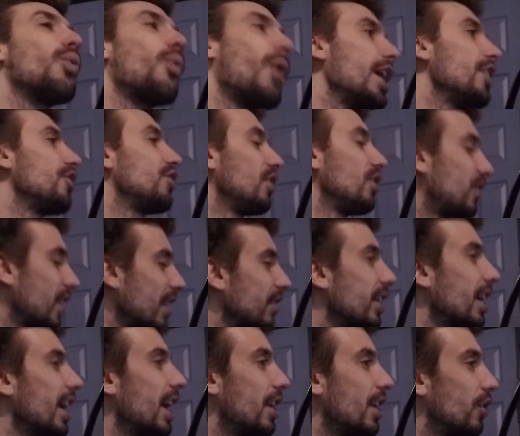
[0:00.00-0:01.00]
way she says
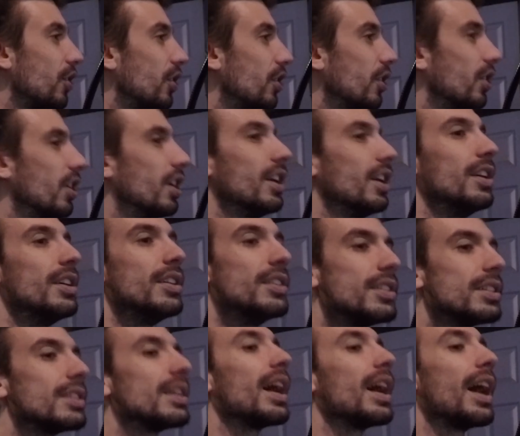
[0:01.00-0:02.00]
it and her
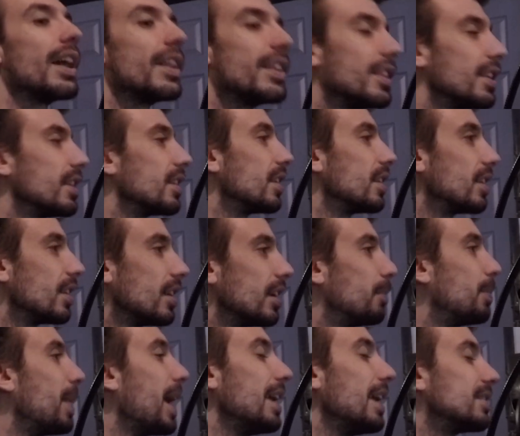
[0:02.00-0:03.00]
the
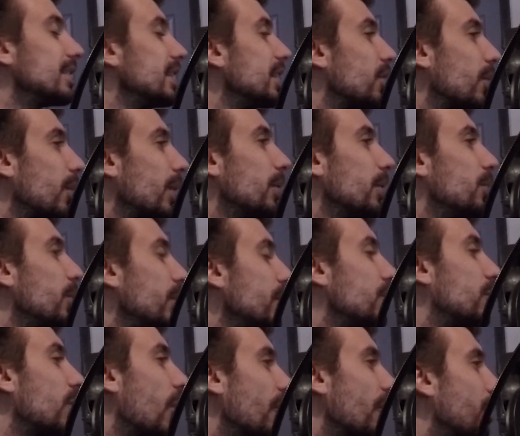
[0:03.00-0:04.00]
pacing, or what do
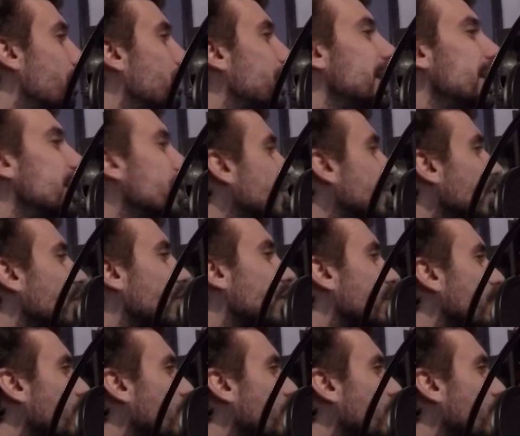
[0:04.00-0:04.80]
you call it? The beatage of her